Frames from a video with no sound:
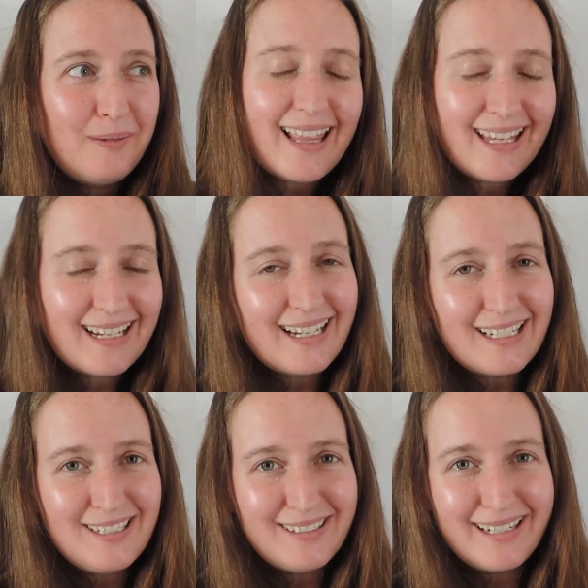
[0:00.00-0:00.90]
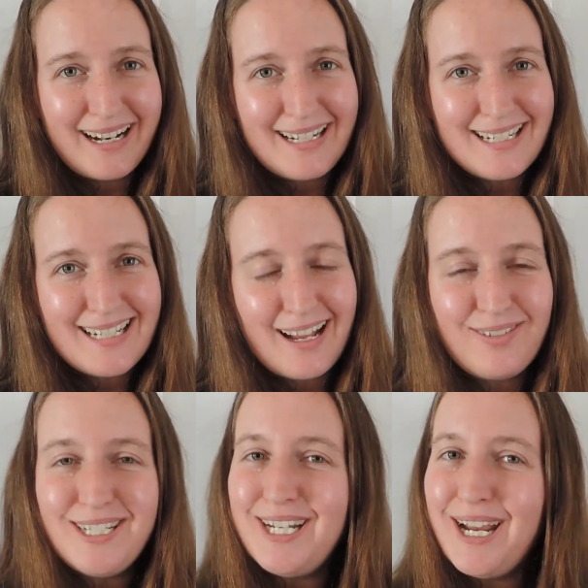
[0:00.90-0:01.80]
I think I can do it. I just
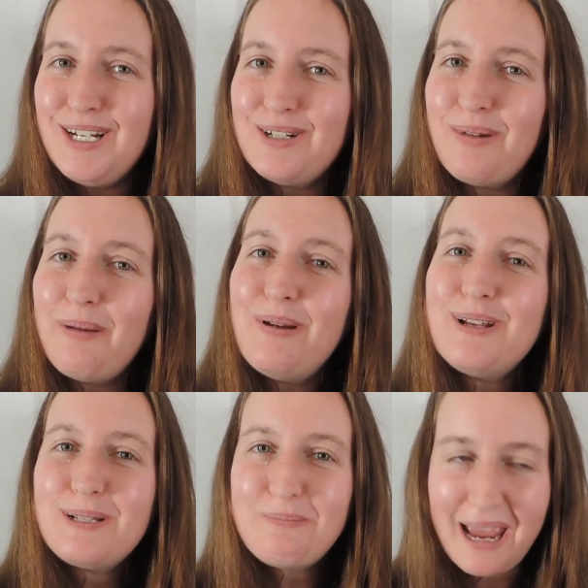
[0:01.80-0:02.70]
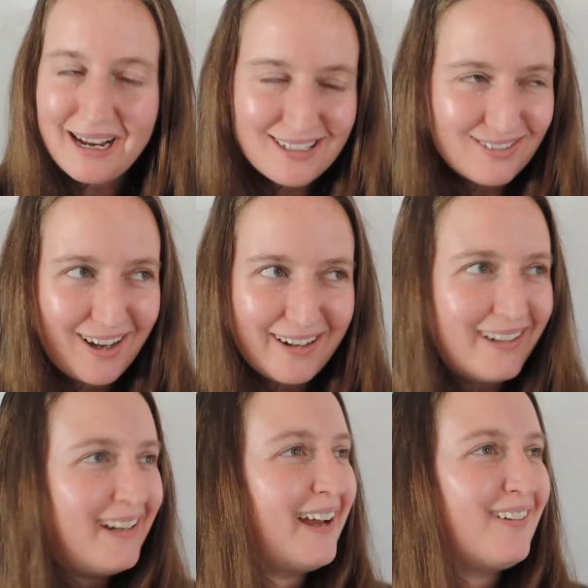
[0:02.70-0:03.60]
have to change my perspective on
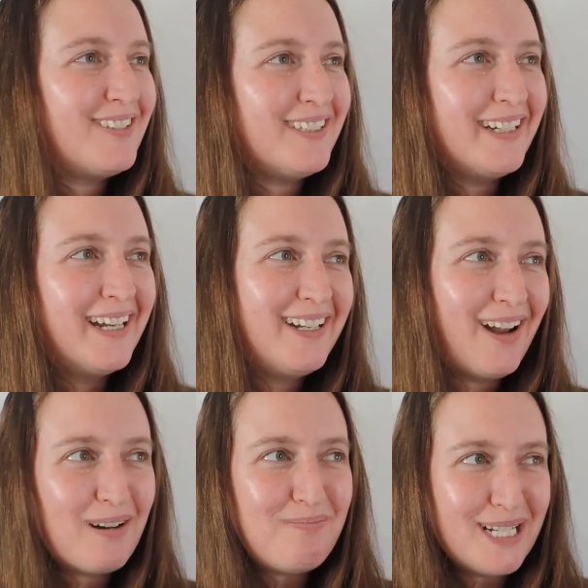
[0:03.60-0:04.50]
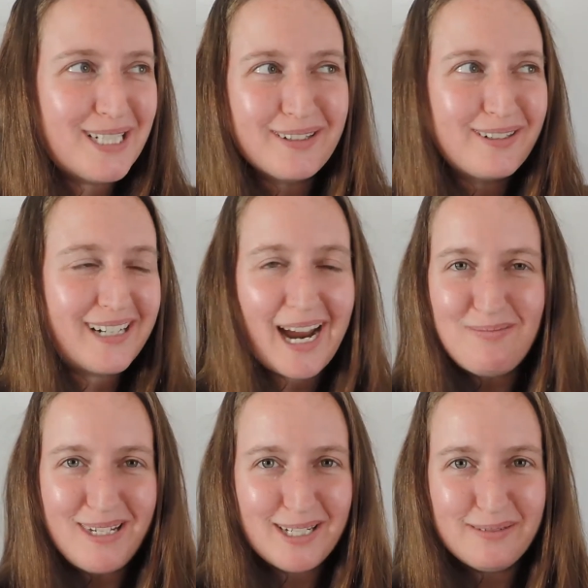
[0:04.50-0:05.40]
it. I have to not be so
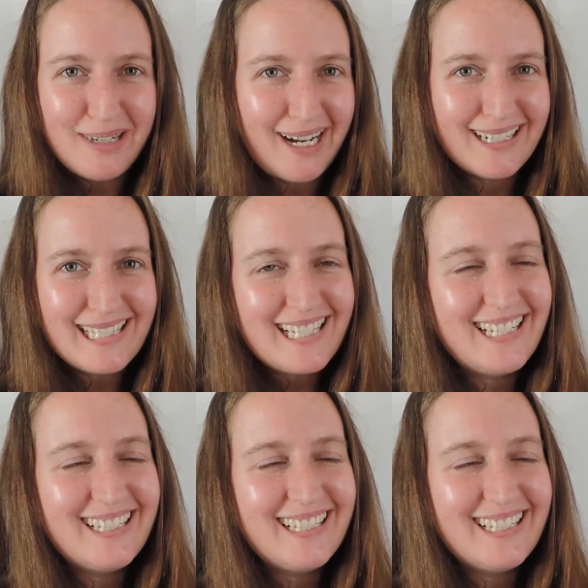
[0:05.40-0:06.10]
crabby about